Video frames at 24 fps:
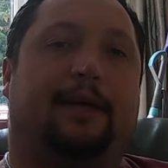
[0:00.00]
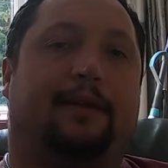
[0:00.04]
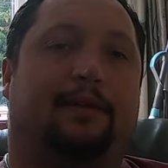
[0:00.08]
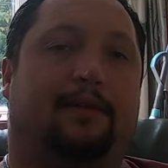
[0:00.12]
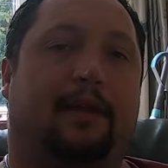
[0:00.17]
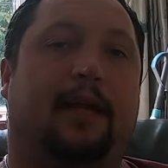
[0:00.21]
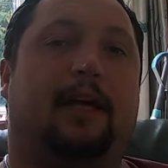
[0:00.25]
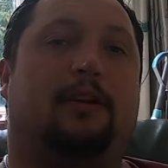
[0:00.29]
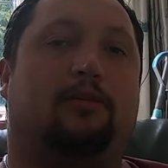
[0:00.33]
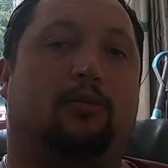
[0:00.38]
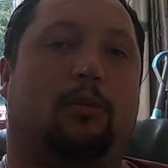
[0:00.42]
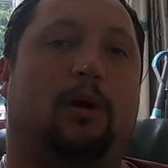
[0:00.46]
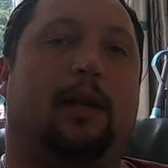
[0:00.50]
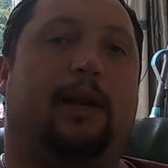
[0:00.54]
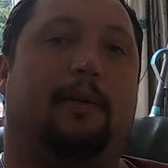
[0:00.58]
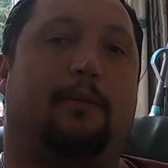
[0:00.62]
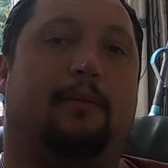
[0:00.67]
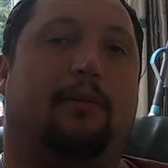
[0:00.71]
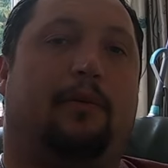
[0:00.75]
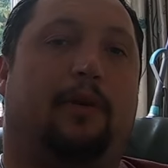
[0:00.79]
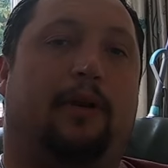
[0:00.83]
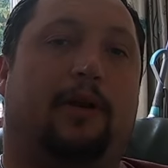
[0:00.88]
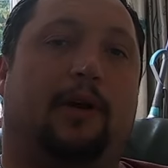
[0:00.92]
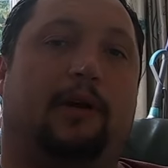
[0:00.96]
things will
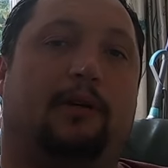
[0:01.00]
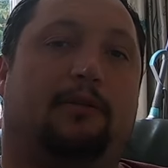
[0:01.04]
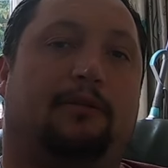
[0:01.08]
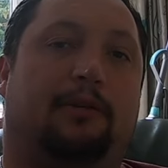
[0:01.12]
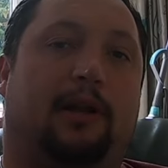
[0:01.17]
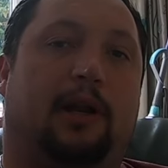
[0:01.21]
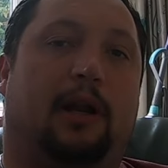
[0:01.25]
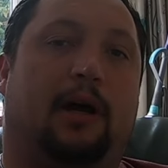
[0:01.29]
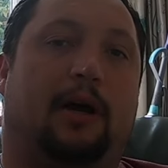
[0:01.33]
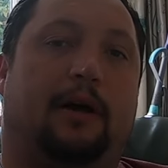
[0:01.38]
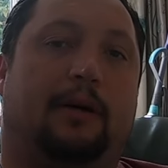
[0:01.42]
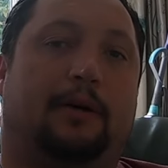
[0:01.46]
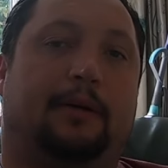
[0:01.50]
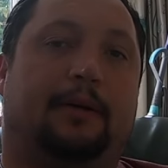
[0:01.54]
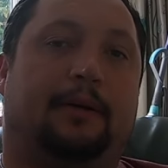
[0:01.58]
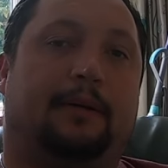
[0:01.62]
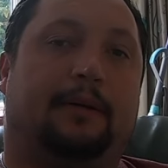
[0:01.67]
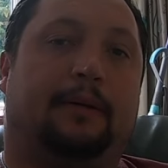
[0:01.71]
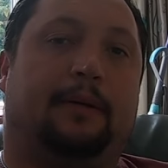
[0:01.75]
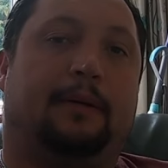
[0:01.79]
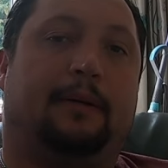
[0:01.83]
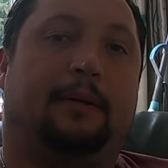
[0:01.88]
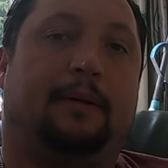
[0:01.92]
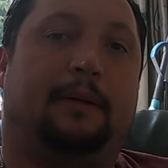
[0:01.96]
improve a lot.
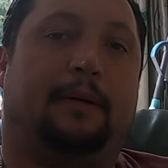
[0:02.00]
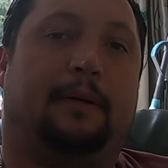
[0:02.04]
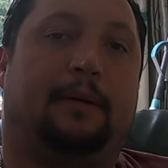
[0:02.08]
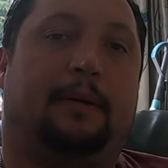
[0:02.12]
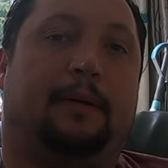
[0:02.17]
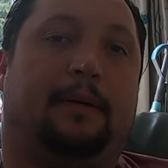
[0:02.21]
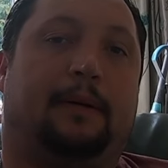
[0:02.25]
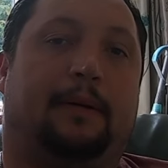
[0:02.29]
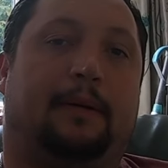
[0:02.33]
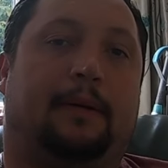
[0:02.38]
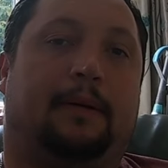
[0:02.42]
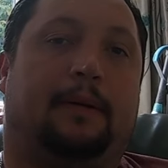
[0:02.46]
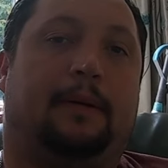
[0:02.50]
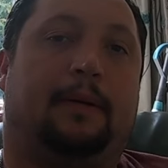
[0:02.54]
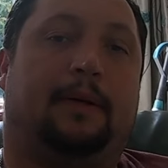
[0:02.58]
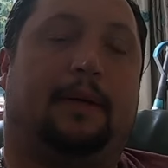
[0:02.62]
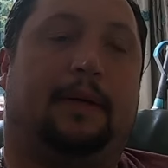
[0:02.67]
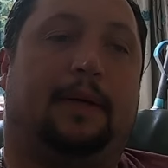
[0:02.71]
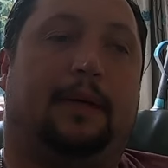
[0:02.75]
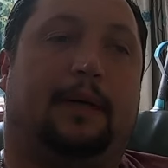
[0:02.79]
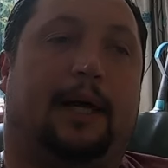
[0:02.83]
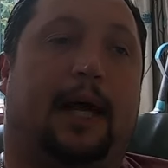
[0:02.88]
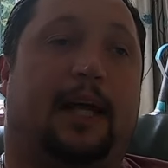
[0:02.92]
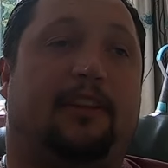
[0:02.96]

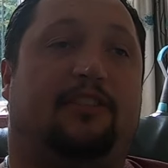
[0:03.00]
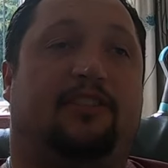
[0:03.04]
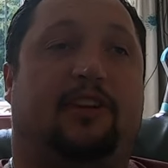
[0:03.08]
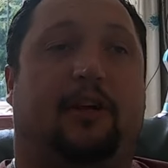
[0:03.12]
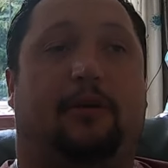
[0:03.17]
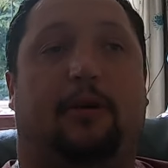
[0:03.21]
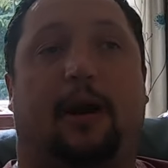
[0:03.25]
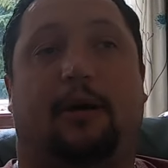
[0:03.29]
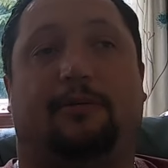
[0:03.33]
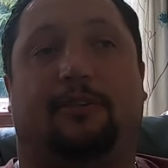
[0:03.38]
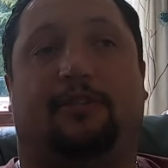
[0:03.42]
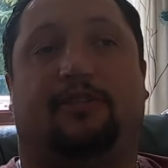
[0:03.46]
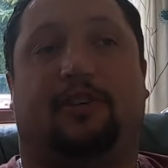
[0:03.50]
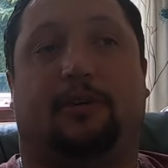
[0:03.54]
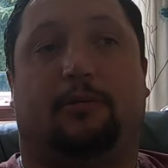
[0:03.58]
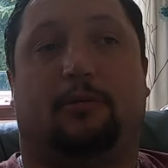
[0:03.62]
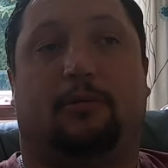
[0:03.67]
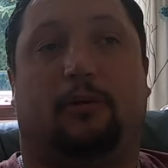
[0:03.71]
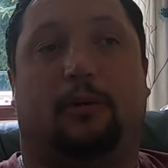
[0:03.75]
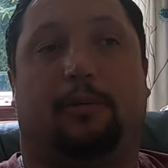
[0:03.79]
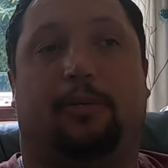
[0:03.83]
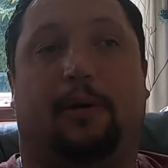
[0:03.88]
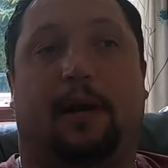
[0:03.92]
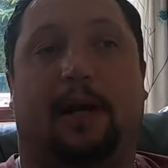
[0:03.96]
Uh, anti-gravity will
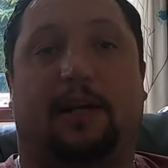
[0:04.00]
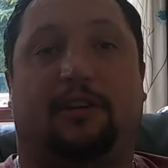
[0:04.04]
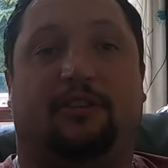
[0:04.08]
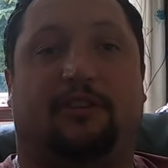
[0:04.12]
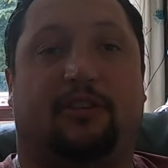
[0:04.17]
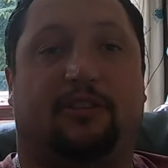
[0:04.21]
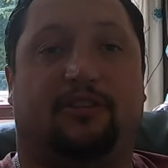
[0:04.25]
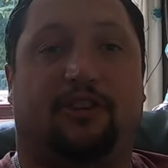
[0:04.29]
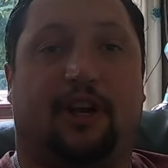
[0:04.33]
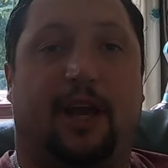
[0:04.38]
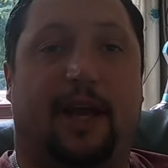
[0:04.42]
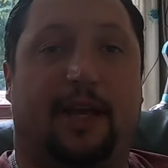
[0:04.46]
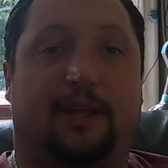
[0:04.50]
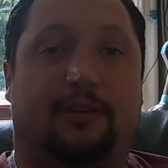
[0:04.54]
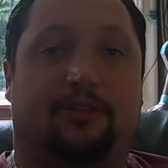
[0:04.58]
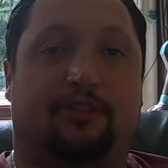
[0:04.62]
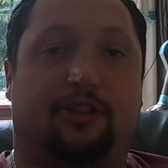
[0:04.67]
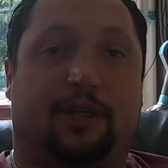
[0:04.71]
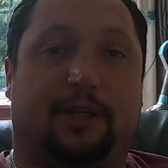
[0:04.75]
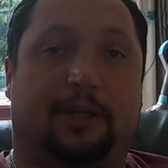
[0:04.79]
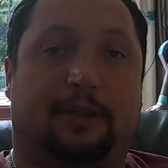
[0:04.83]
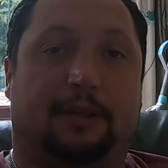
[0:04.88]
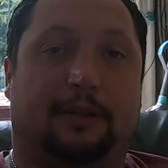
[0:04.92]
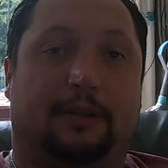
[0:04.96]
replace the jet
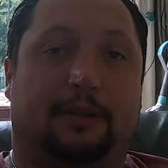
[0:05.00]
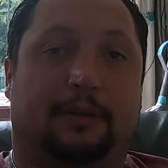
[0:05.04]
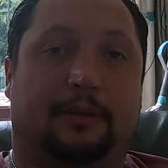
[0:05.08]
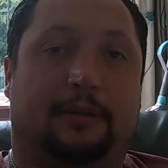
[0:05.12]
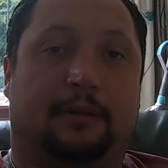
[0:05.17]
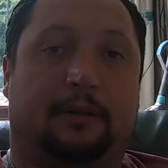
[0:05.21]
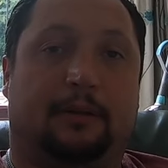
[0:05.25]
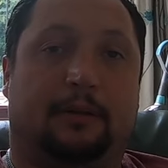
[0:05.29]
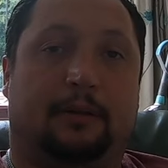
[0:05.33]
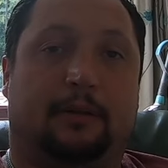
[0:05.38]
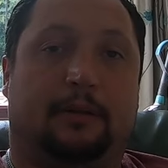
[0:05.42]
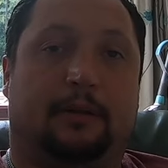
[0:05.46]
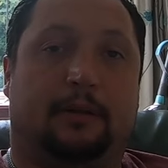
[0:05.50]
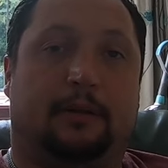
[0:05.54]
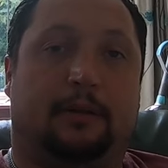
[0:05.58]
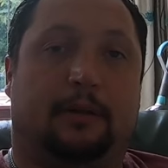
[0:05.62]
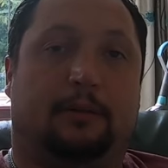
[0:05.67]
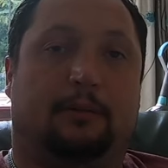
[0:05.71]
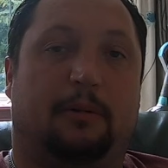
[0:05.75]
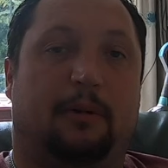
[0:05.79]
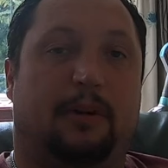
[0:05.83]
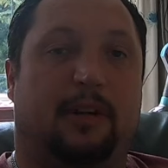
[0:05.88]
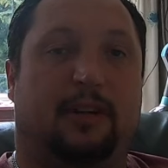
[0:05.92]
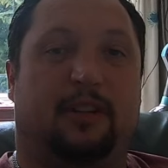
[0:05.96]
engine. We
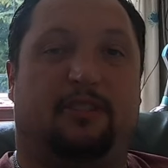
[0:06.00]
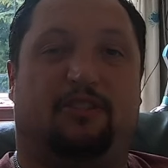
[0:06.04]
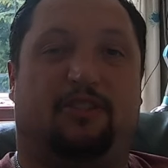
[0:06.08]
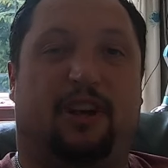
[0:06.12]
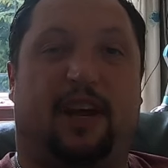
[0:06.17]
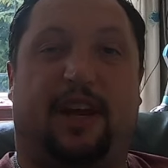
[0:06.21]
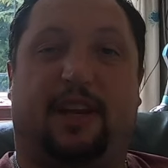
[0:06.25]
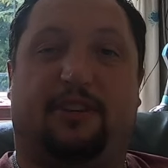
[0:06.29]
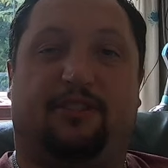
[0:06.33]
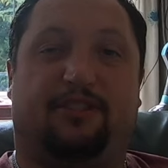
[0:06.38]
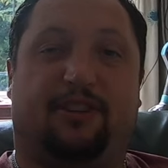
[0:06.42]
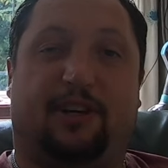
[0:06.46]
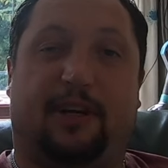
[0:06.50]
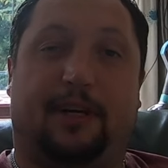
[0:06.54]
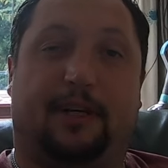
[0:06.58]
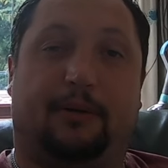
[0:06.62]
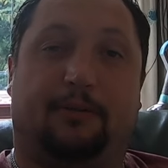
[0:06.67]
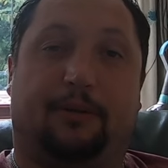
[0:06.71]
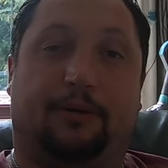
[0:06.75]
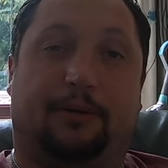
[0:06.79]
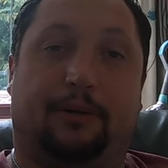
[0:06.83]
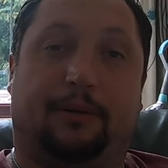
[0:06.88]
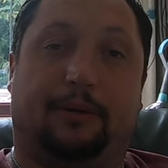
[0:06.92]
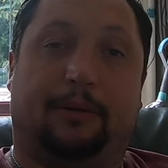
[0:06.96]
Won't need the jet engine
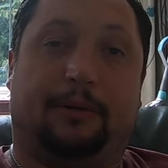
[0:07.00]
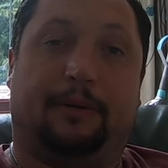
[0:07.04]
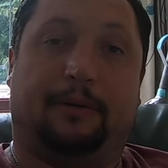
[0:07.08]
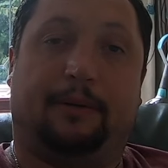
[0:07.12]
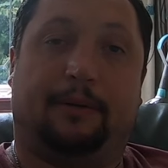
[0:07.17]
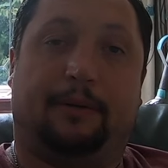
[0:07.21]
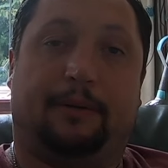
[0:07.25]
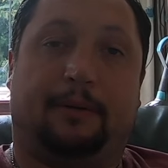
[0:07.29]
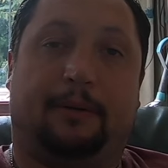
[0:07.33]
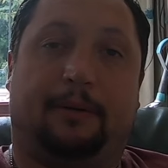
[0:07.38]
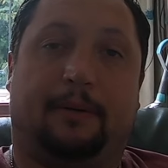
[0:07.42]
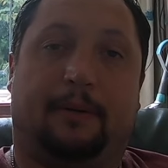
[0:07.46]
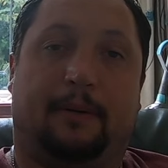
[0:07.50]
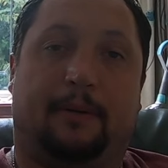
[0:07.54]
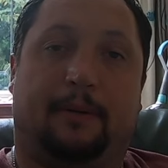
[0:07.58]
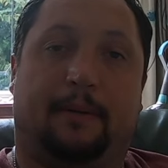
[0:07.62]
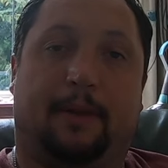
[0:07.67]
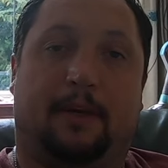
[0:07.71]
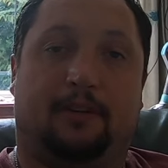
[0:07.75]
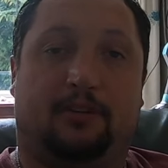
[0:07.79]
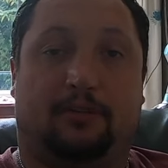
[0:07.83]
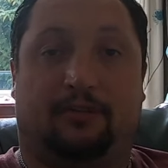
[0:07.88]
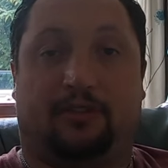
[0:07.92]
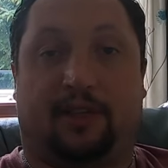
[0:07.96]
anymore
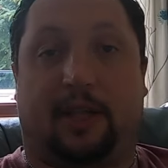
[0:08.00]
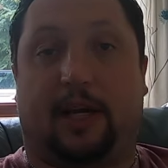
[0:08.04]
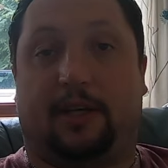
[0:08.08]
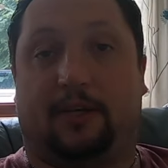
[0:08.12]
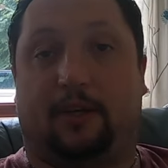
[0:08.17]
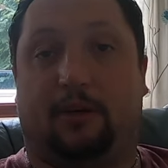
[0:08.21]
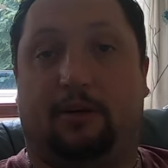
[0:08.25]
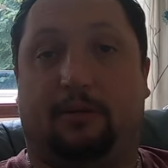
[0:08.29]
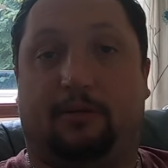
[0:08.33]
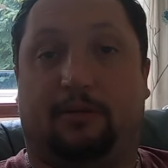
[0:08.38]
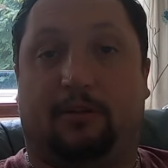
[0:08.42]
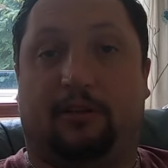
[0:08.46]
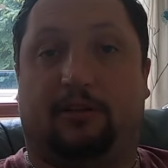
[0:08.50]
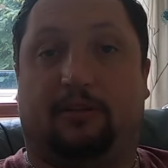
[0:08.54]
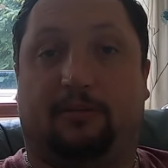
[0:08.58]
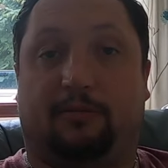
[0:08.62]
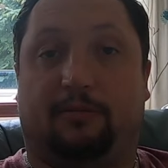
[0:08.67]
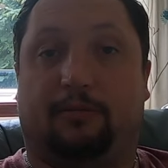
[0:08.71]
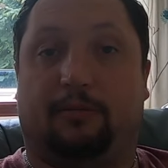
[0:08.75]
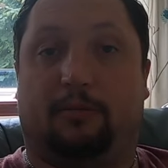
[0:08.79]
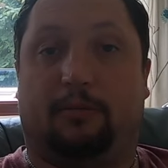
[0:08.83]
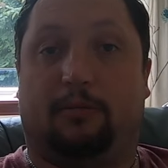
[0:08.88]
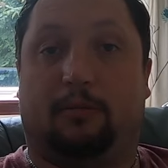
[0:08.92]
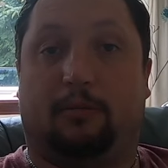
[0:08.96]
because obviously that uses
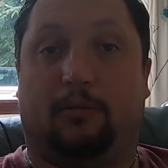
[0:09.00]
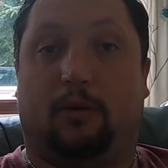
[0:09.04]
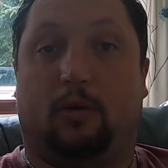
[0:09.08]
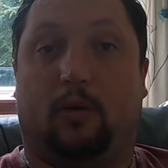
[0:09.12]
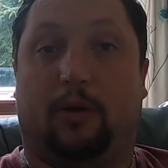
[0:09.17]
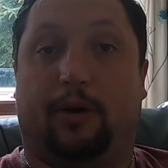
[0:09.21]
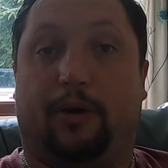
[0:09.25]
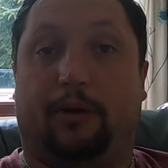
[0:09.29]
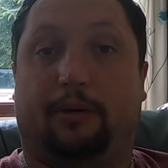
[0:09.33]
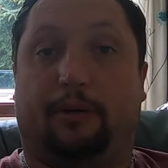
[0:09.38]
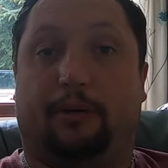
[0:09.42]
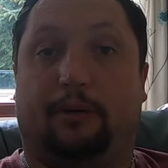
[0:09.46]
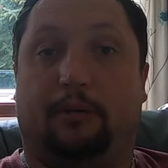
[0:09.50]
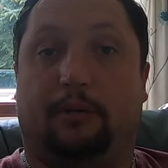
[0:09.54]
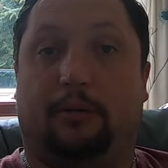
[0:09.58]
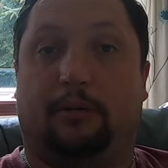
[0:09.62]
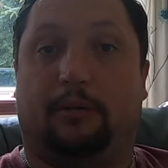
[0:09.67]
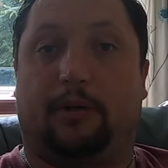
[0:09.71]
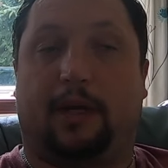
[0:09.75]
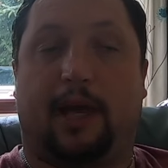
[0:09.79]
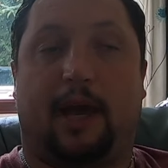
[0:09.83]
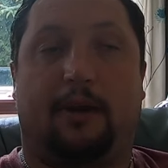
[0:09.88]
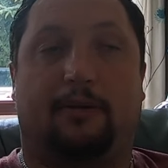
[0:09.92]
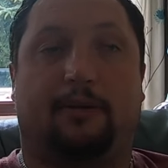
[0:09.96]
oil,
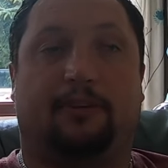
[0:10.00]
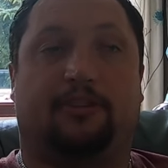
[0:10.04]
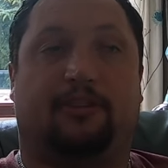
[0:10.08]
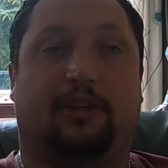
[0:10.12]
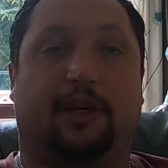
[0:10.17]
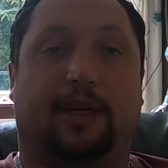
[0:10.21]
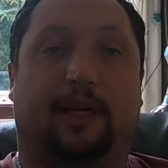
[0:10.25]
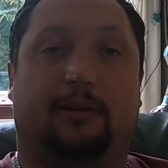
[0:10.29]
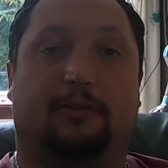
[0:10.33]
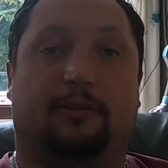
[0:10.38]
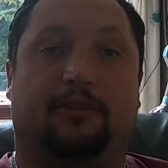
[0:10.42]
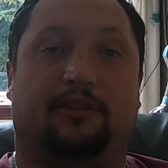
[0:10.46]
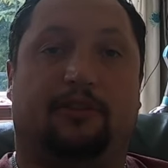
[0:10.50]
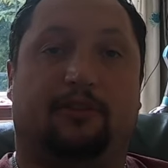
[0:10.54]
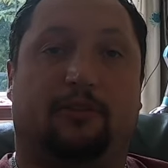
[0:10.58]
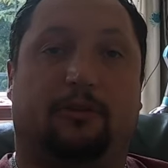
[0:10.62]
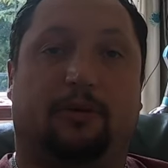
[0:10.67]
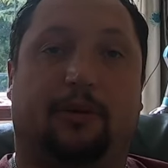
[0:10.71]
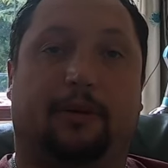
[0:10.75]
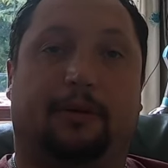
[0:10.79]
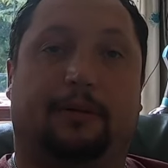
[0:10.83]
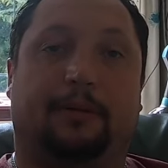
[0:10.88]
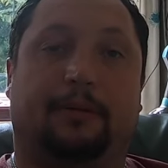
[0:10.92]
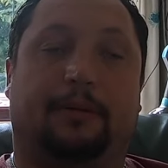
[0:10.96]
kerosene, which is
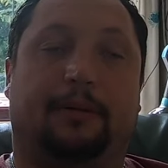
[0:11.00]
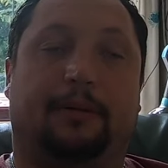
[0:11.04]
oil.